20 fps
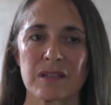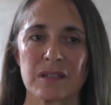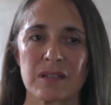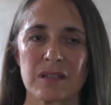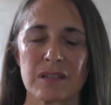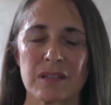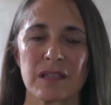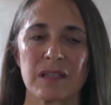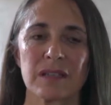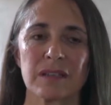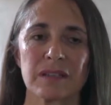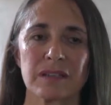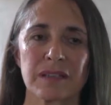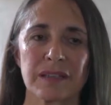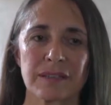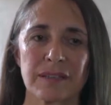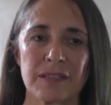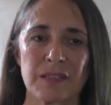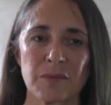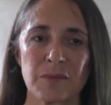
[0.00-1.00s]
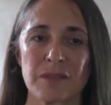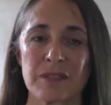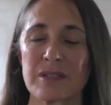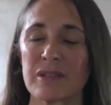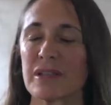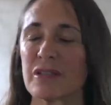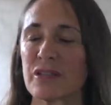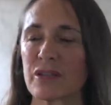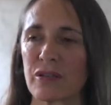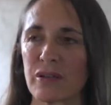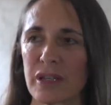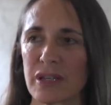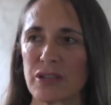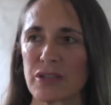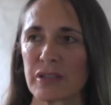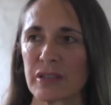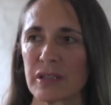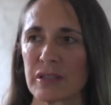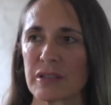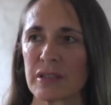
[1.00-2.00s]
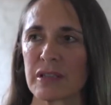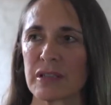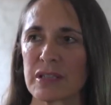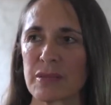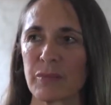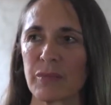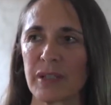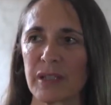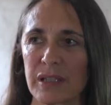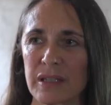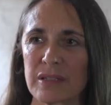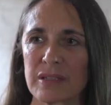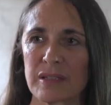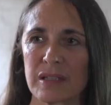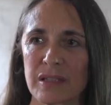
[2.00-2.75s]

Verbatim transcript: this healing that takes place, this integration that takes place.